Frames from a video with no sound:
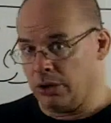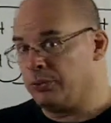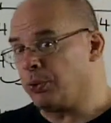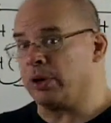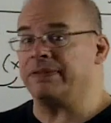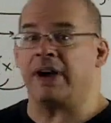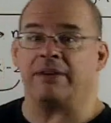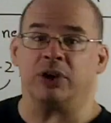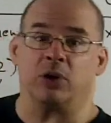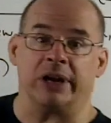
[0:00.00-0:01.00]

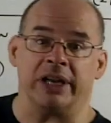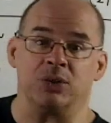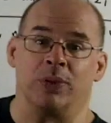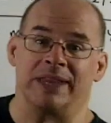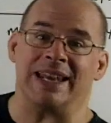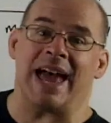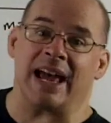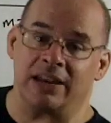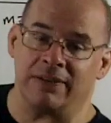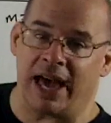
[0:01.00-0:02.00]
45 degrees with the
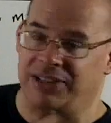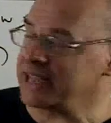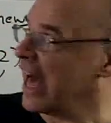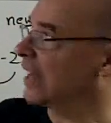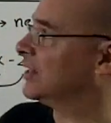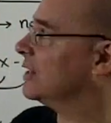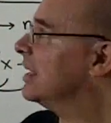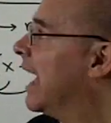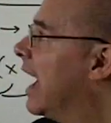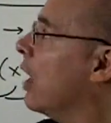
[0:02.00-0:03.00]
negative x-axis
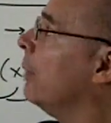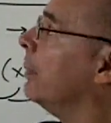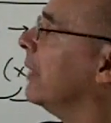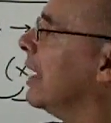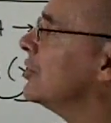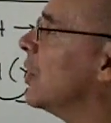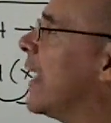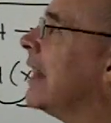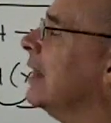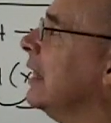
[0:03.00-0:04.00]
now. And so
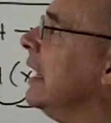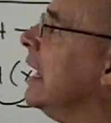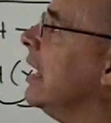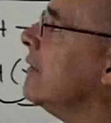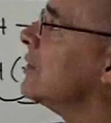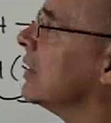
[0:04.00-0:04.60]
that leaves